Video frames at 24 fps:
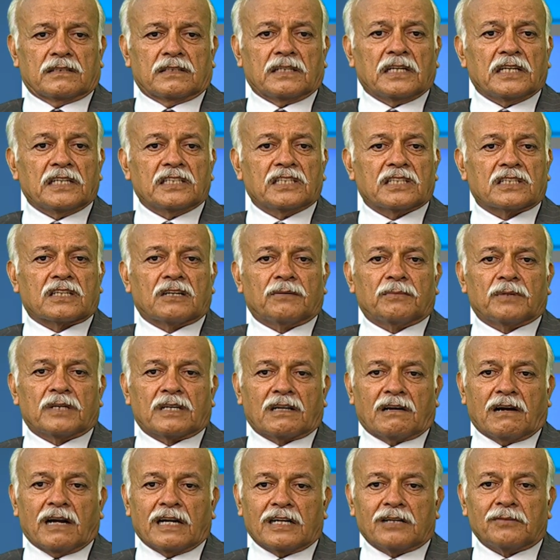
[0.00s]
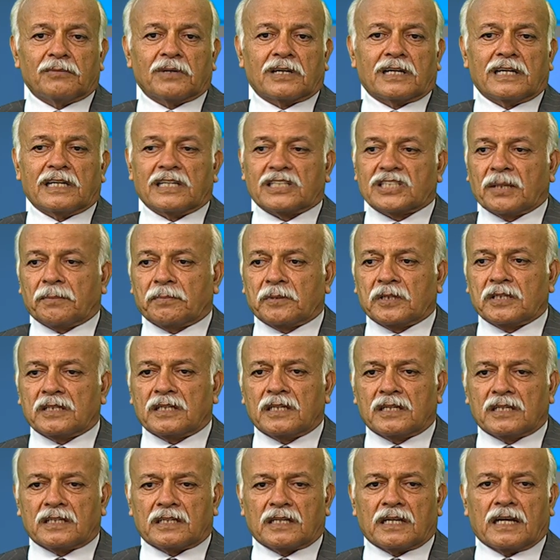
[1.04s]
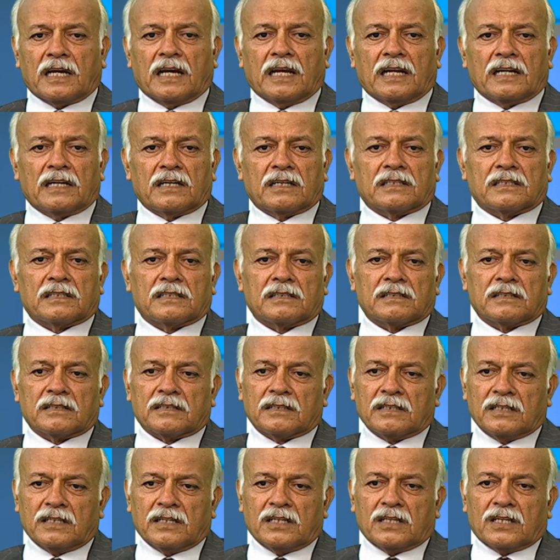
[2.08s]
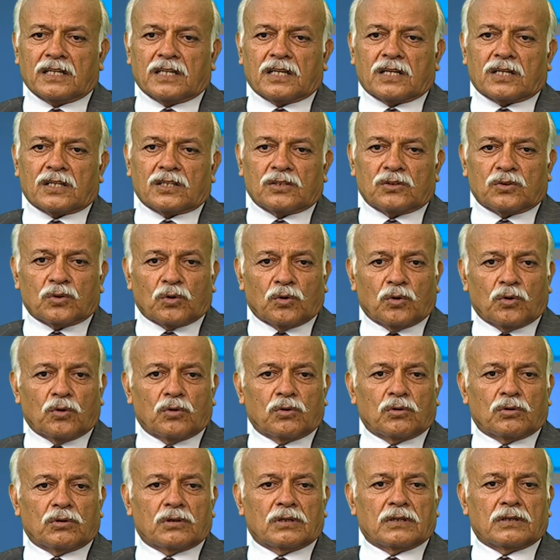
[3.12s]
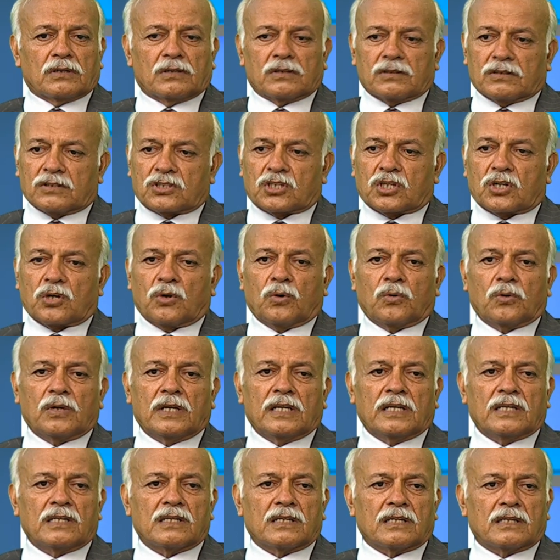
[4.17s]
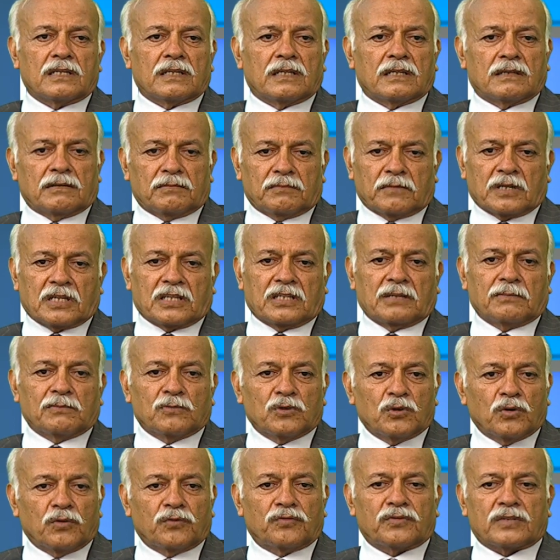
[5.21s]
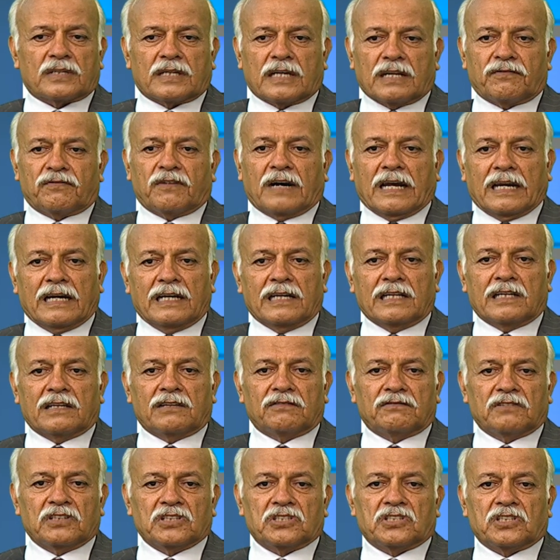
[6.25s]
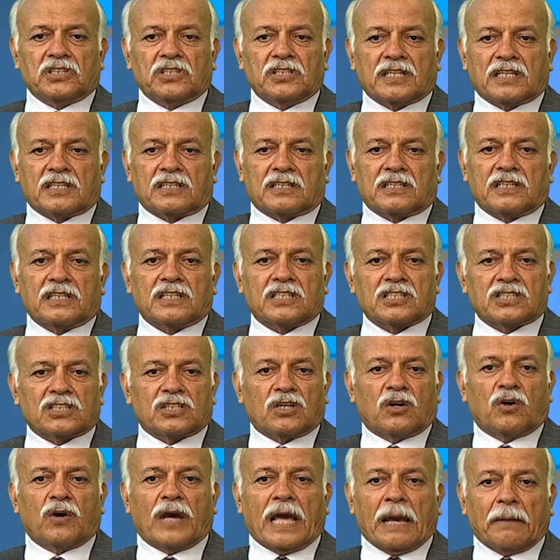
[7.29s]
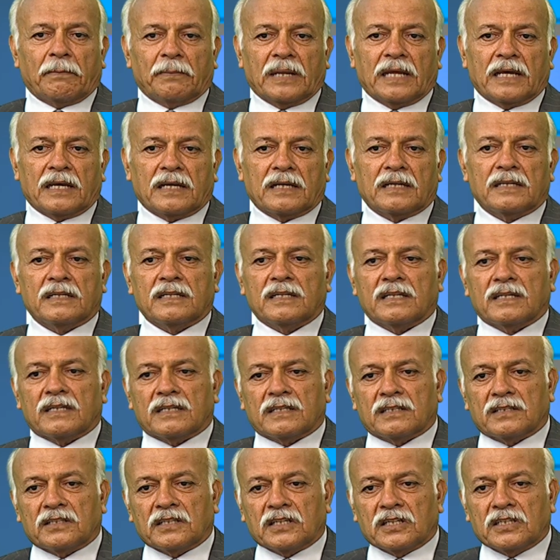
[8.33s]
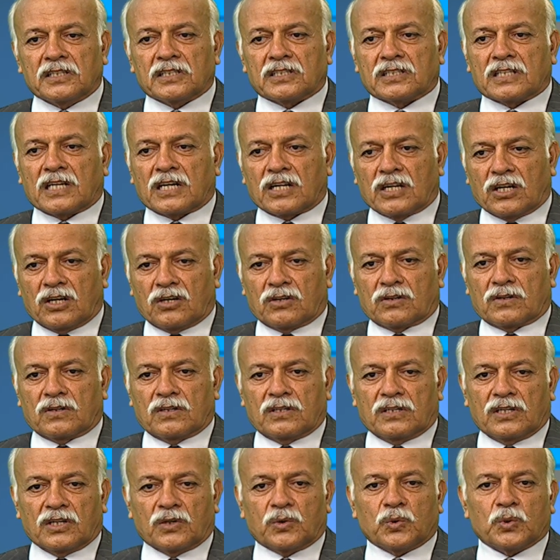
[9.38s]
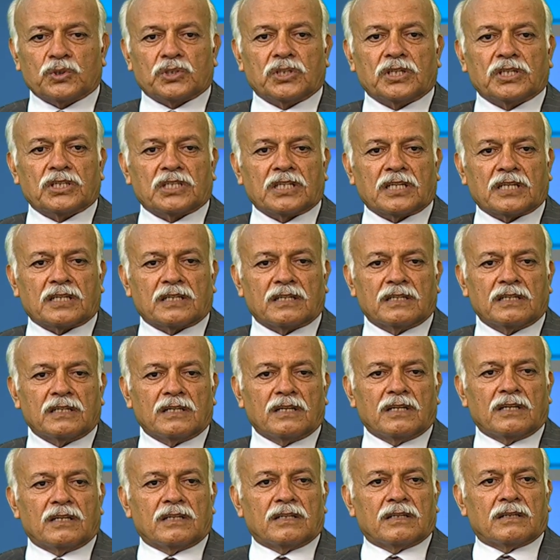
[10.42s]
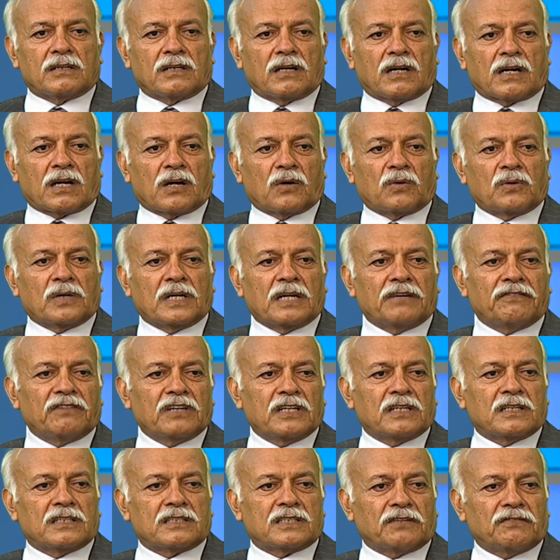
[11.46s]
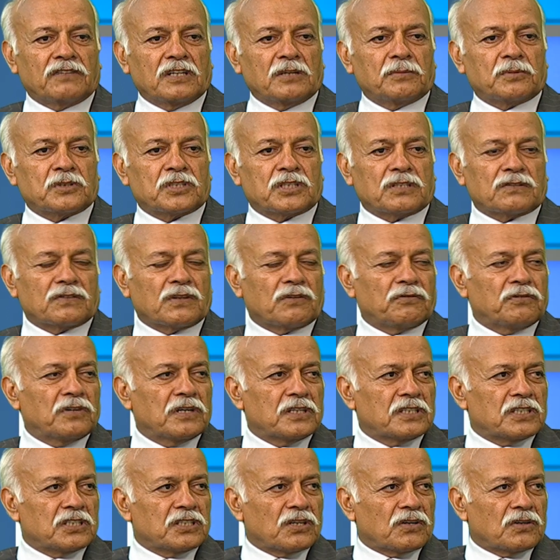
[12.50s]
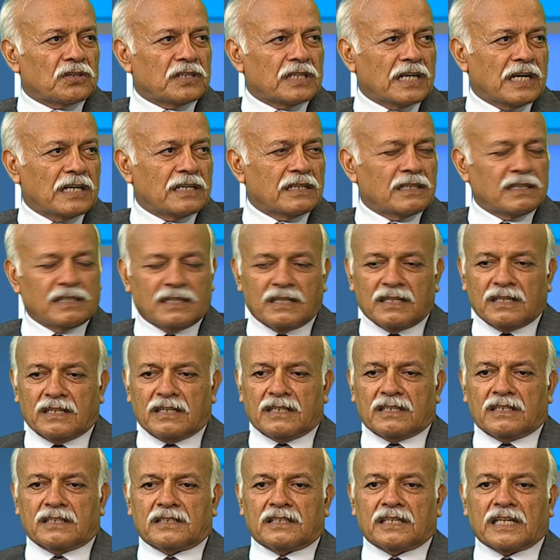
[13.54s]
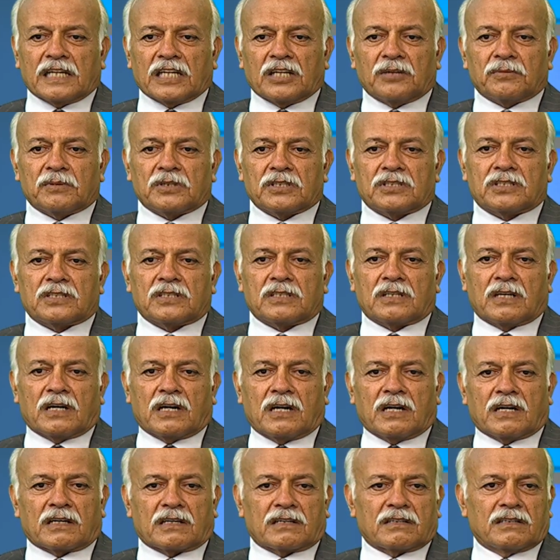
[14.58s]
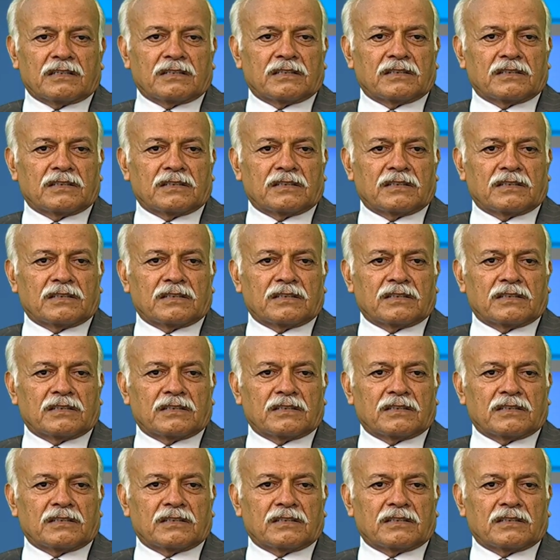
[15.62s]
Indian government ultimately accepted it, and though slowly, but they moved, and finally, we see that it is now happening. The Indians are now negotiating. Around 70% of the work is now done. The agreements are